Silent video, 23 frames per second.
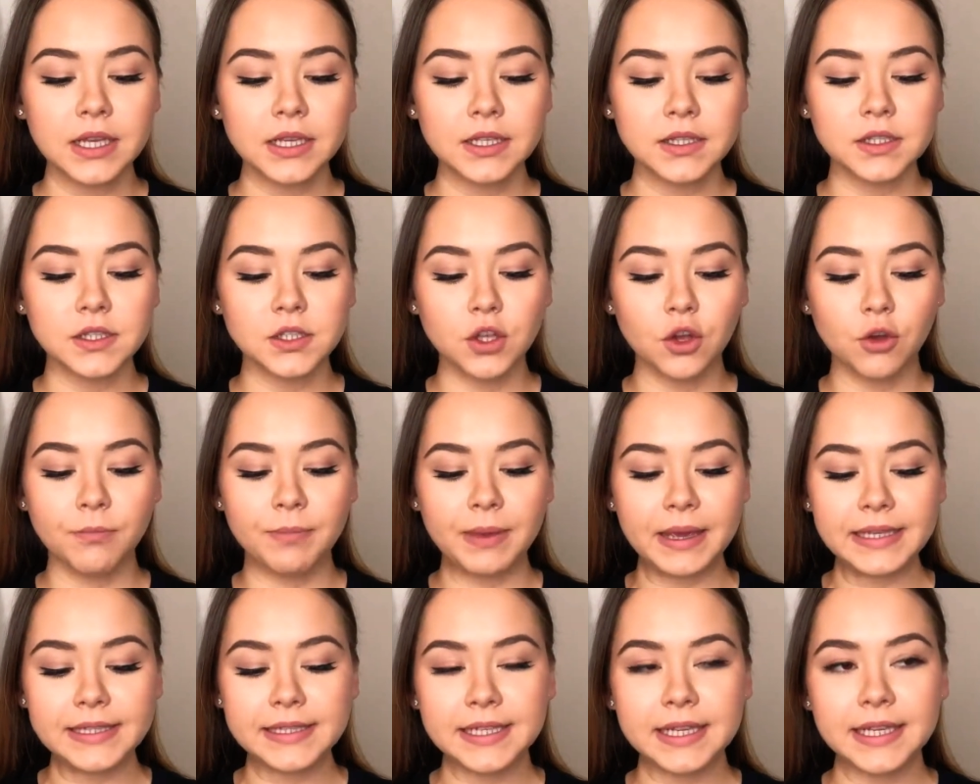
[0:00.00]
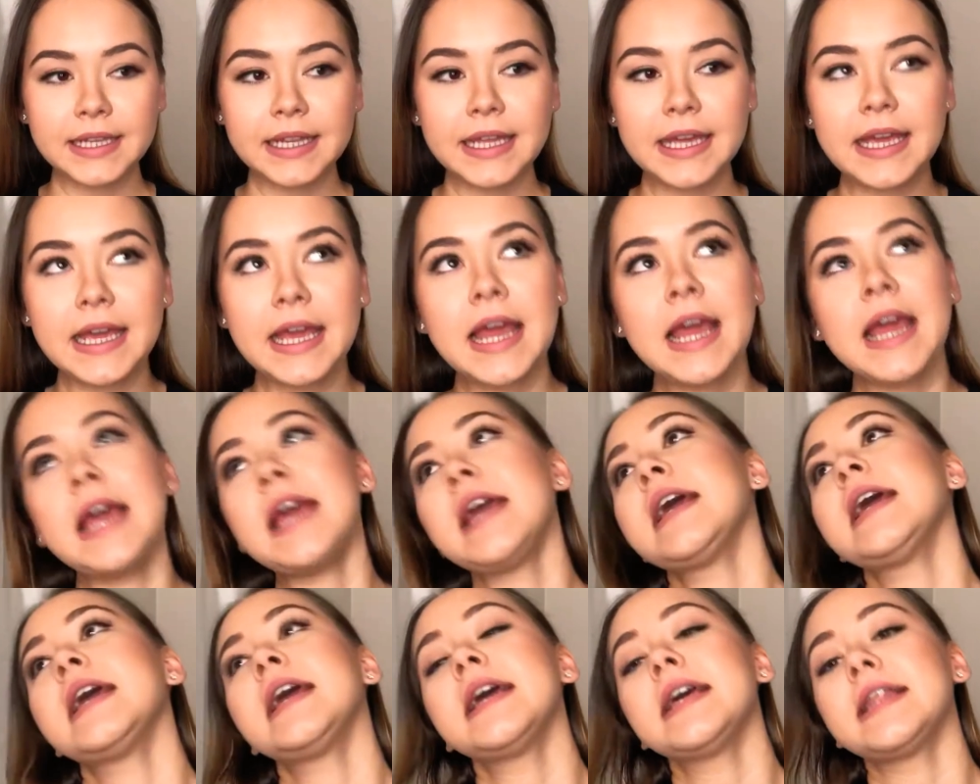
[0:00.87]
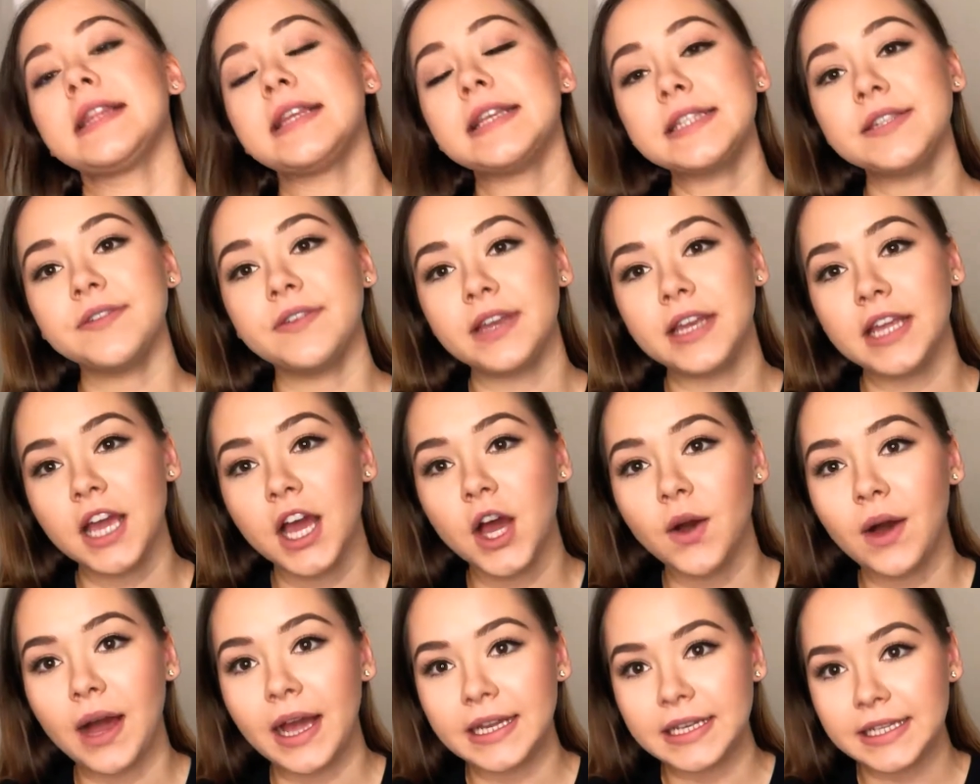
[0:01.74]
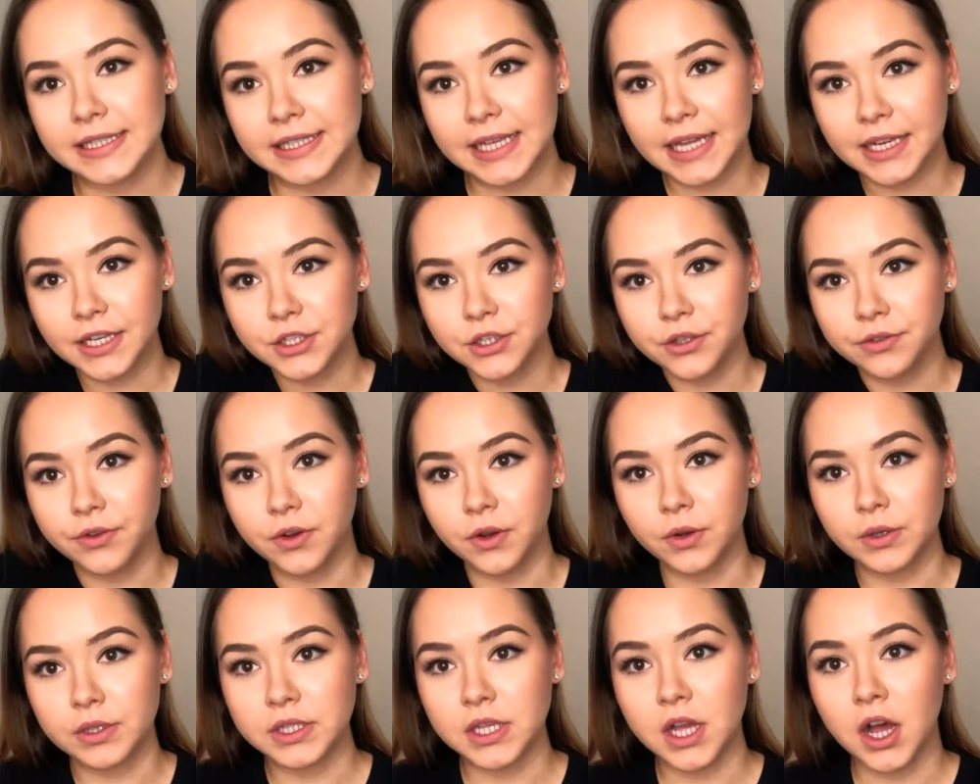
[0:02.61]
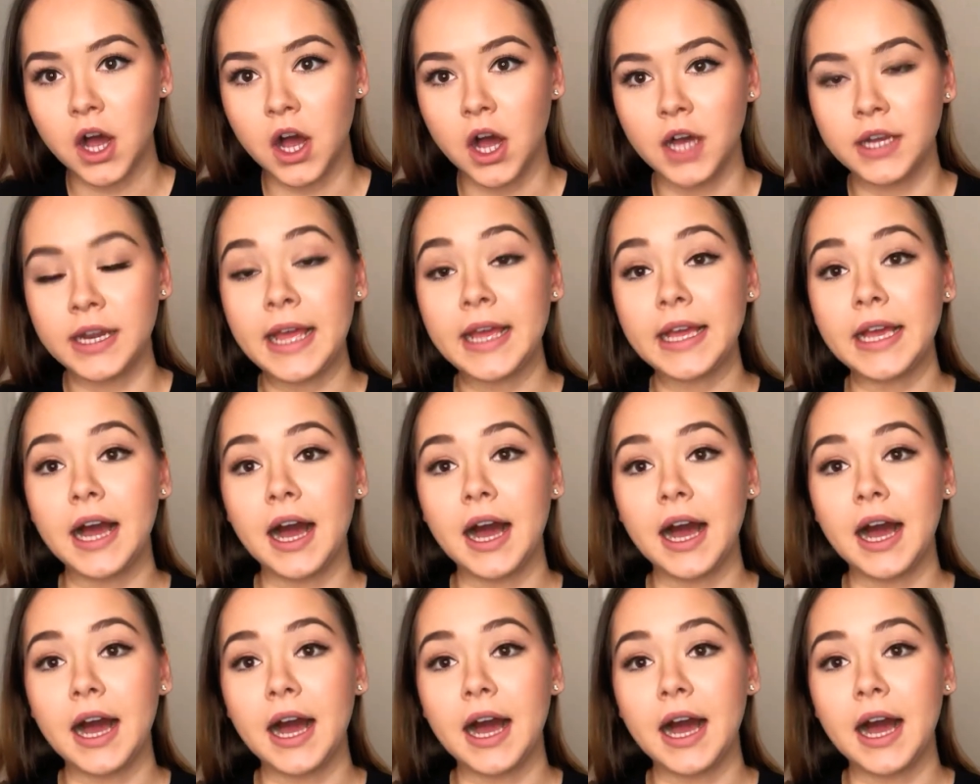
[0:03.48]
So basically, this video, I decided to focus on